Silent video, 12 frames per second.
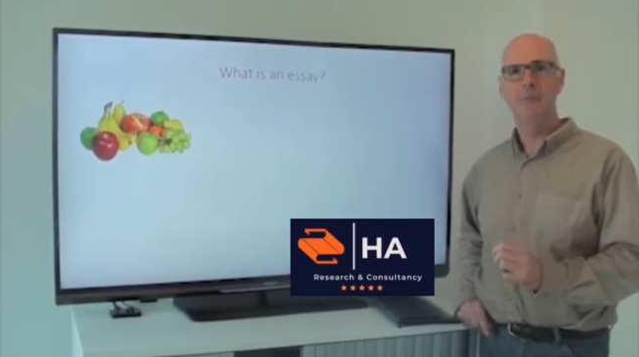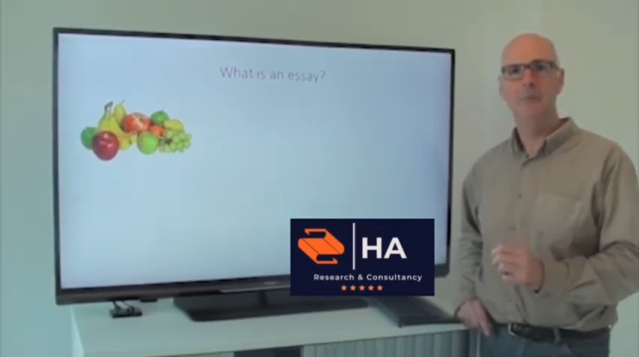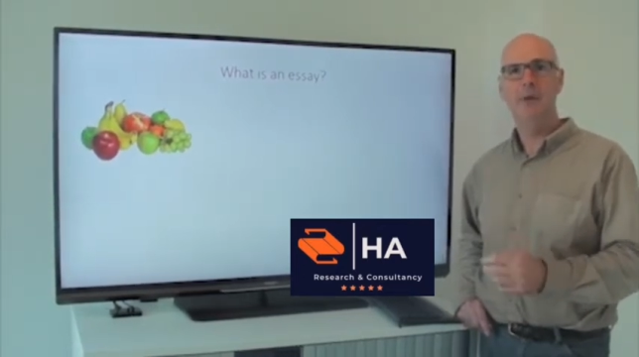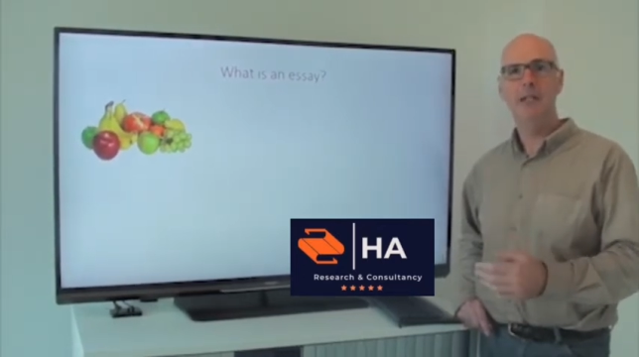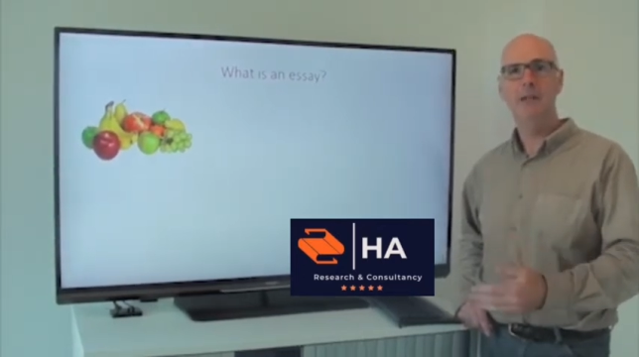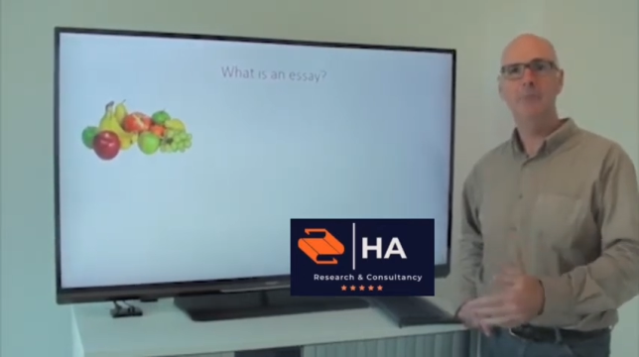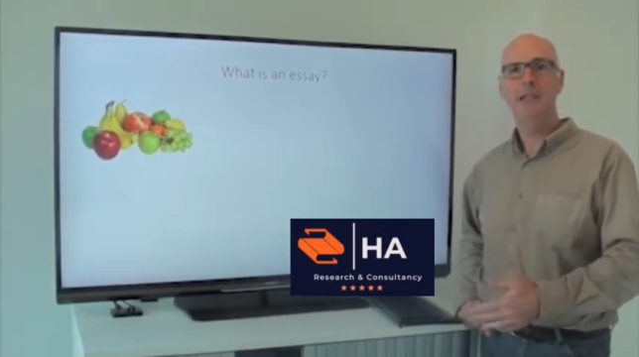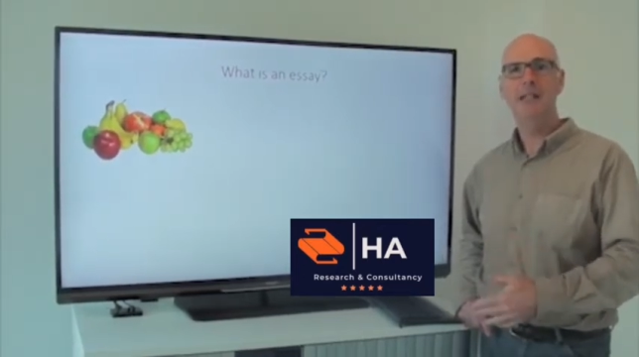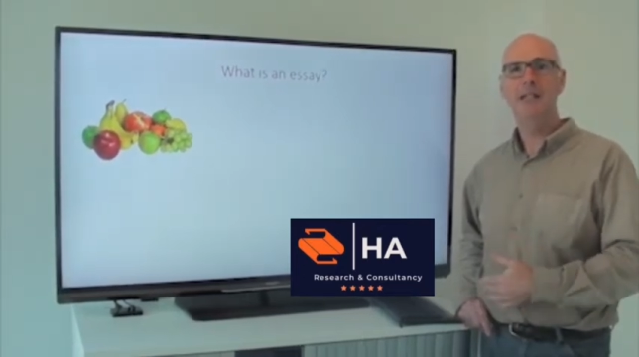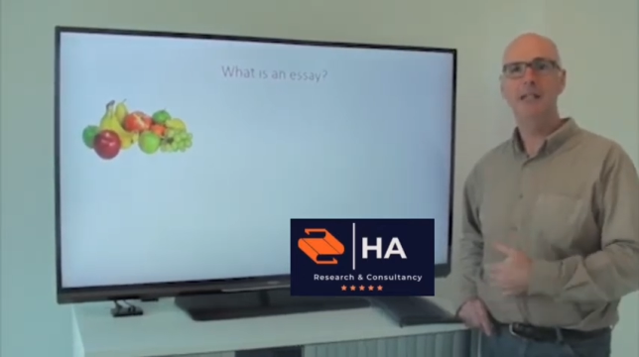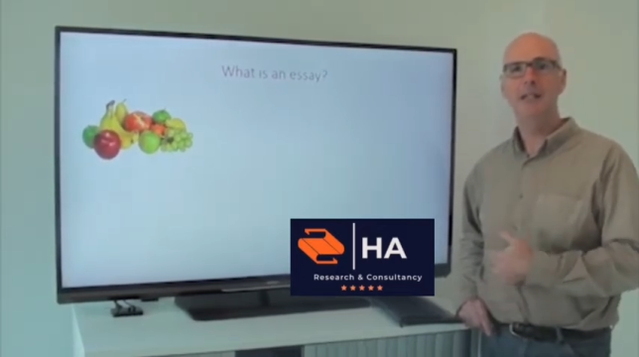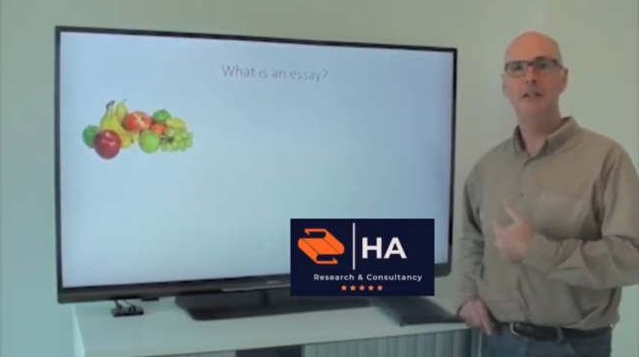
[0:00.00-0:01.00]

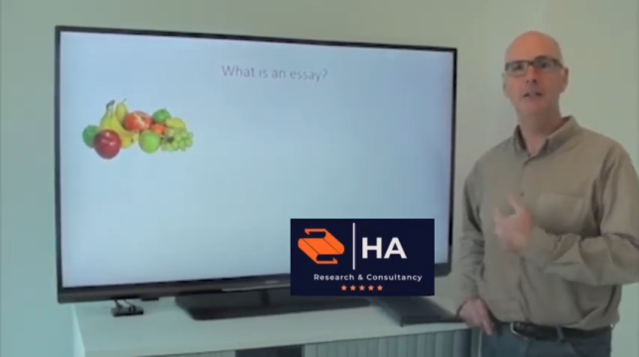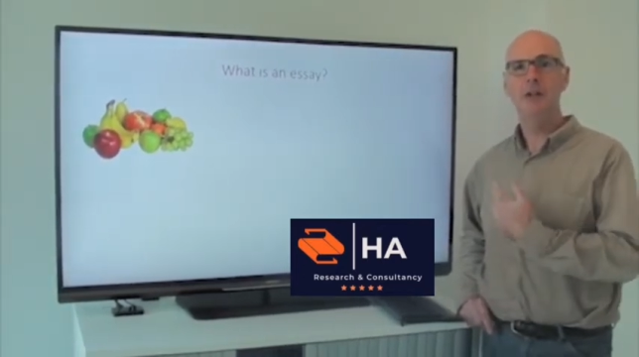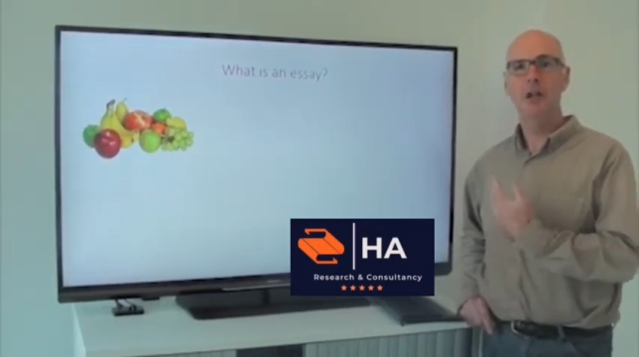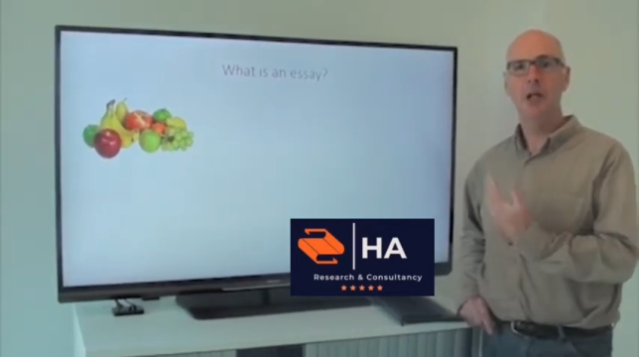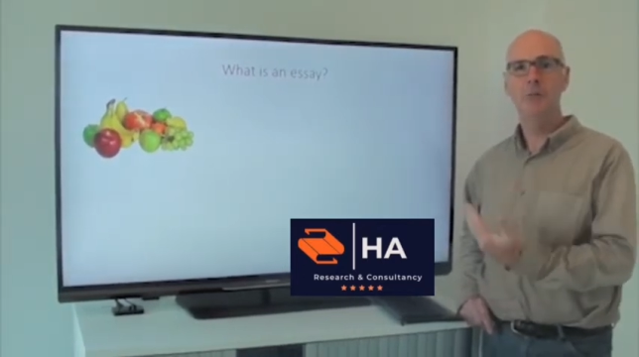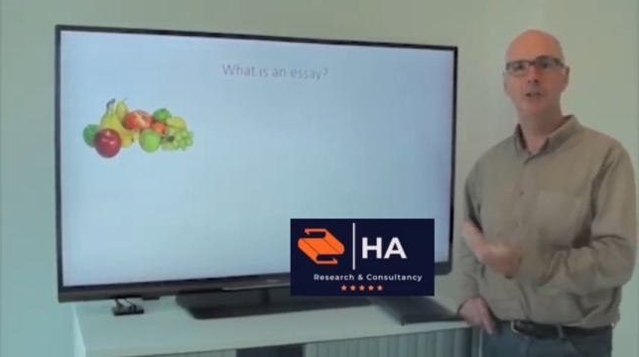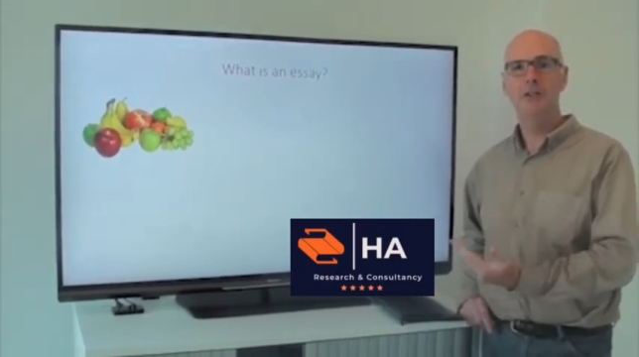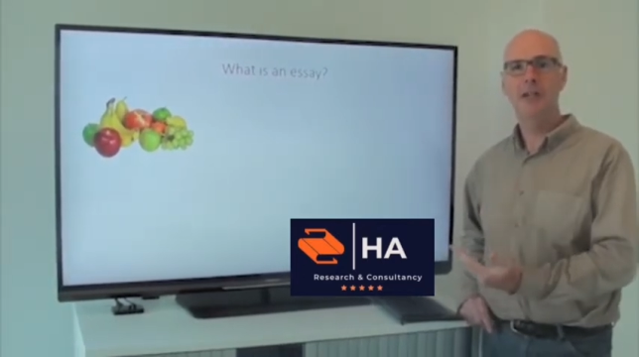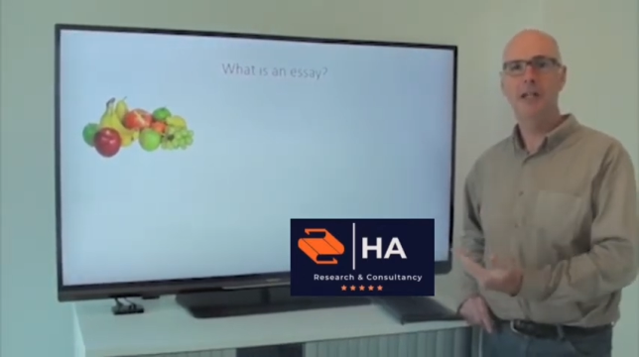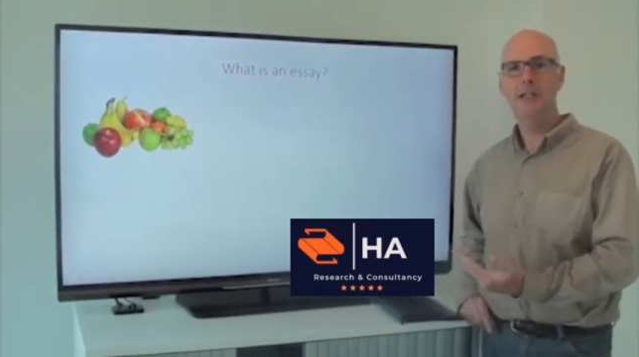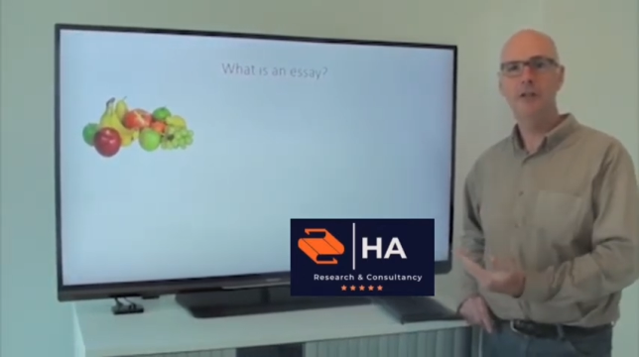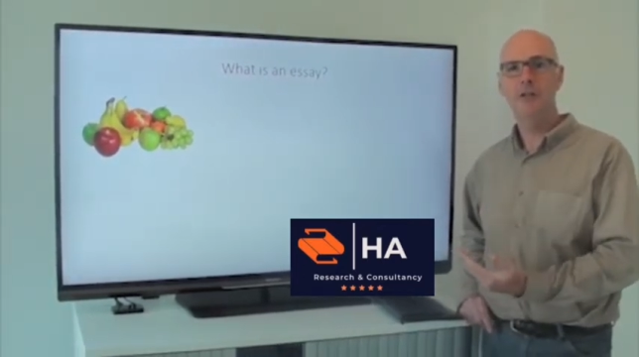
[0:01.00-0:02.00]
maybe
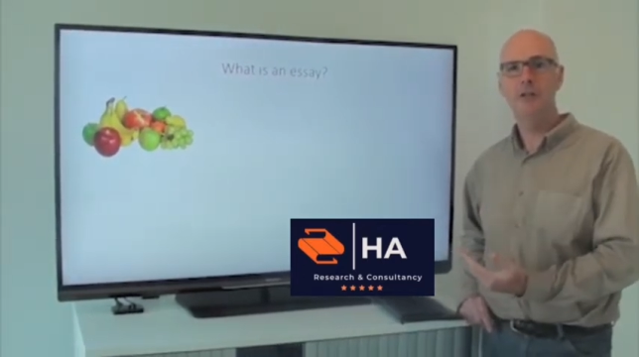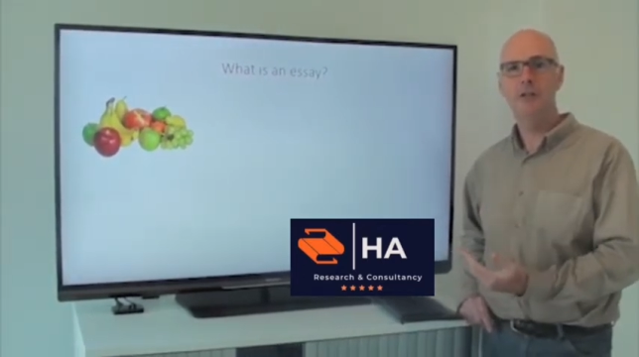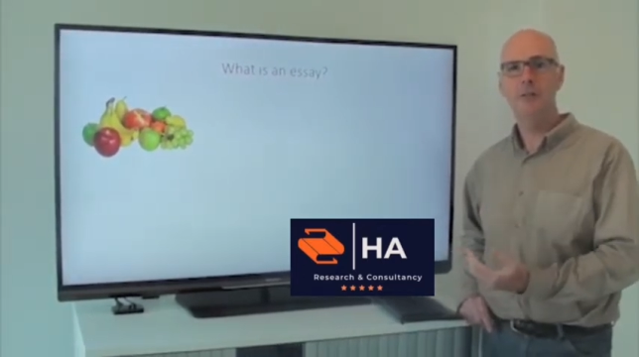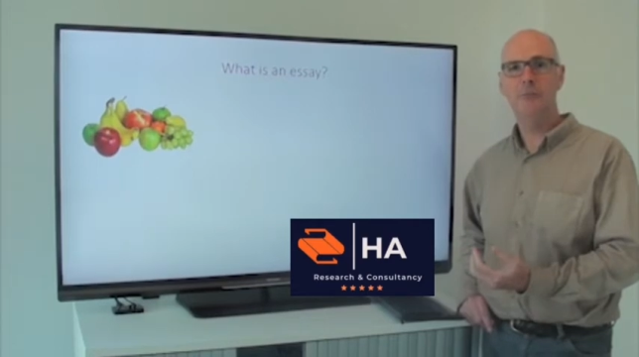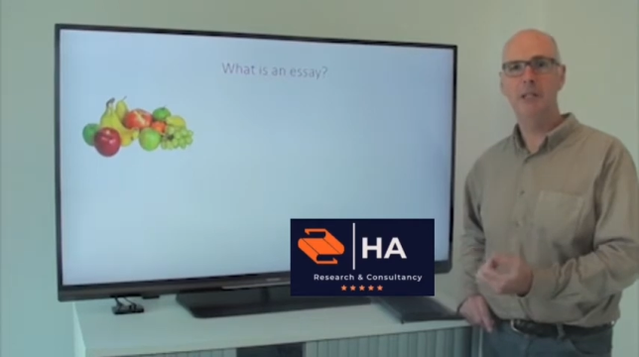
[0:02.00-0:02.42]
interpretation,